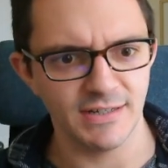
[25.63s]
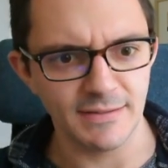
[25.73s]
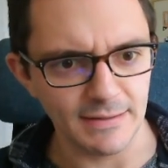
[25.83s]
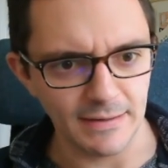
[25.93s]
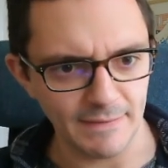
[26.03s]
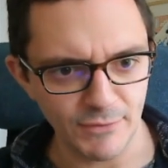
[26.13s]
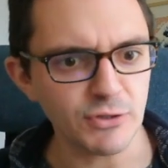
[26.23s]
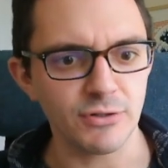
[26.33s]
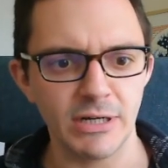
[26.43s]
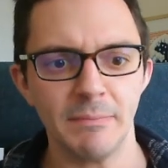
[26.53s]
the live
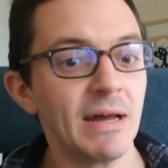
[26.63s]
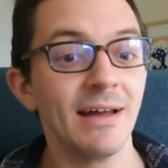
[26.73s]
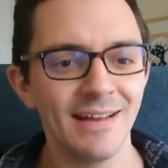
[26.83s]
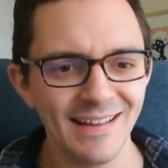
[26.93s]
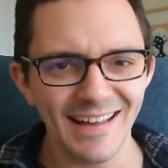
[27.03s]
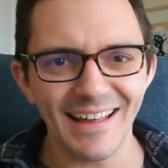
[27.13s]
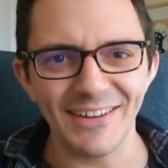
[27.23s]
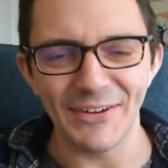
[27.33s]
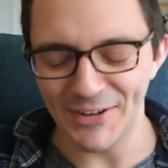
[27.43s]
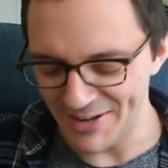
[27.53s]
stream.
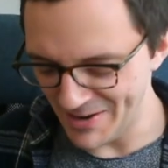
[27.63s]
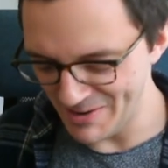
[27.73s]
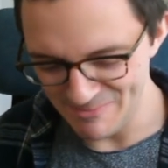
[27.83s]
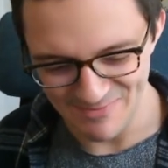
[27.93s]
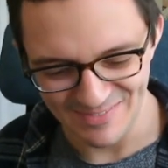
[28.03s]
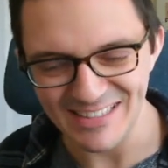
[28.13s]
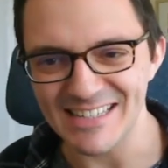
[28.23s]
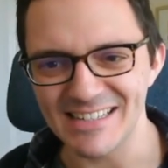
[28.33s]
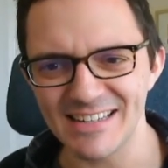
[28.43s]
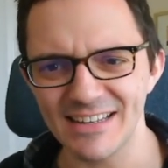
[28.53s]
Hello, this
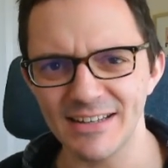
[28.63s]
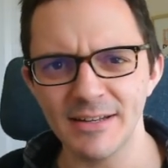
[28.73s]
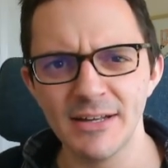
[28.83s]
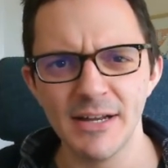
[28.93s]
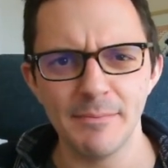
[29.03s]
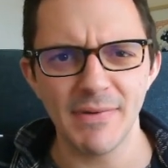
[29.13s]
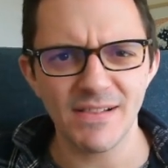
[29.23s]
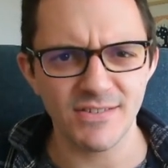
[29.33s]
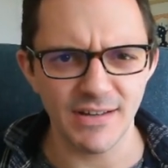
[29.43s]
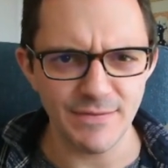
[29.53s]
is
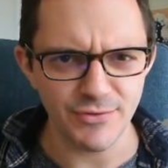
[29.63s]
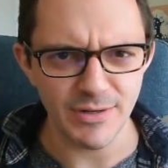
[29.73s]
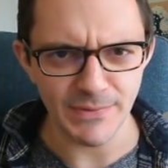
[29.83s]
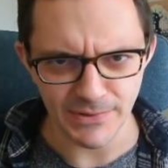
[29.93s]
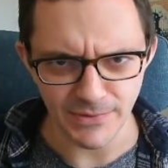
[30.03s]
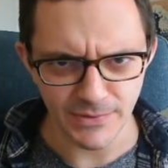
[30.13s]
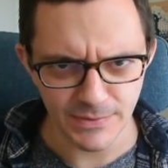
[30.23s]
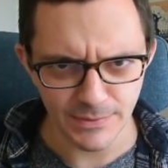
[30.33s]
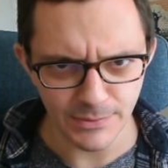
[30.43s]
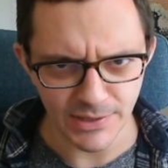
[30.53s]
Maths live stream on
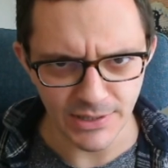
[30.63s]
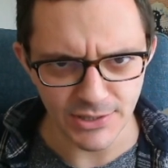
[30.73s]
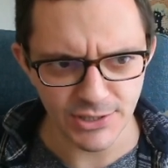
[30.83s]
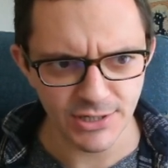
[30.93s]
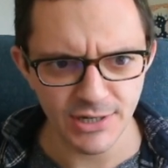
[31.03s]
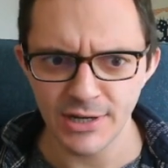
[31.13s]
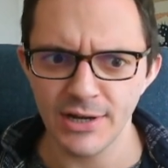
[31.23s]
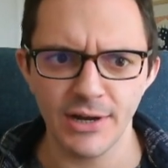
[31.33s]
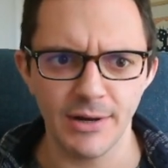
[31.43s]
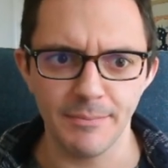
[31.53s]
Twitch.
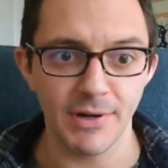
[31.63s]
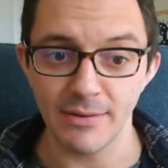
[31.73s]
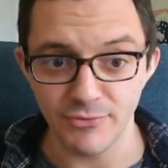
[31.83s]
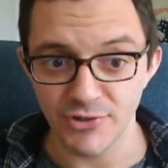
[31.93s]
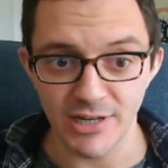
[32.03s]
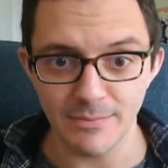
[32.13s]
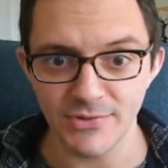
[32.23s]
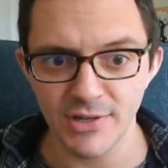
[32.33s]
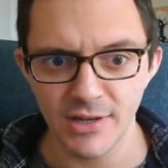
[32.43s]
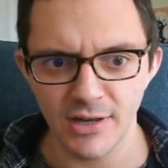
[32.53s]
My name's
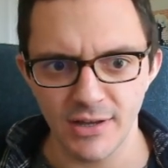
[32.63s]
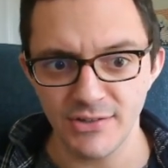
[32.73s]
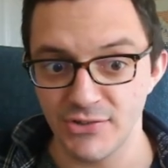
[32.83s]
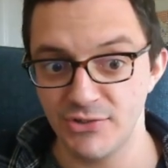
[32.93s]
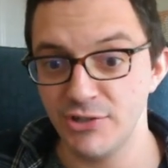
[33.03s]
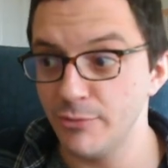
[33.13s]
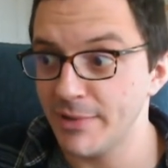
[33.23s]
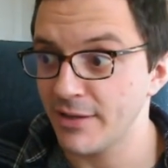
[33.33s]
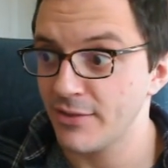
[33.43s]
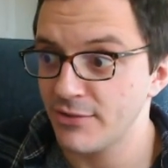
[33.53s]
James. This is Chill
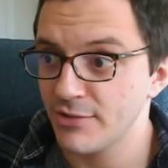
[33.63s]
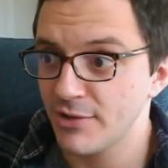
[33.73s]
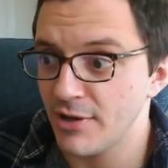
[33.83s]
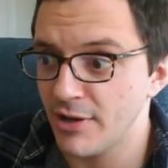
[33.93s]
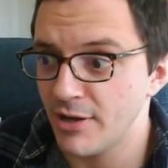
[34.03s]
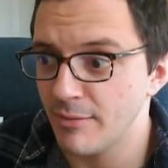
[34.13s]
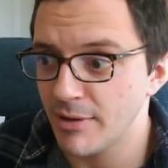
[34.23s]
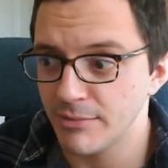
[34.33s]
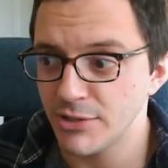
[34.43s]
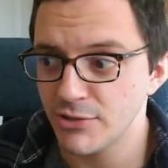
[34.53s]
Maths, where
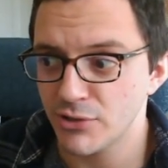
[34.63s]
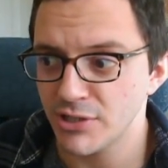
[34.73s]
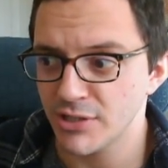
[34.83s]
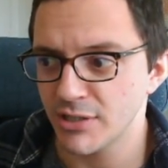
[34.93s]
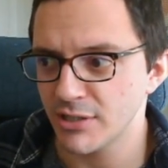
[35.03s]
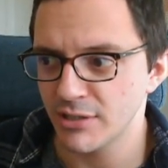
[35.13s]
we just try to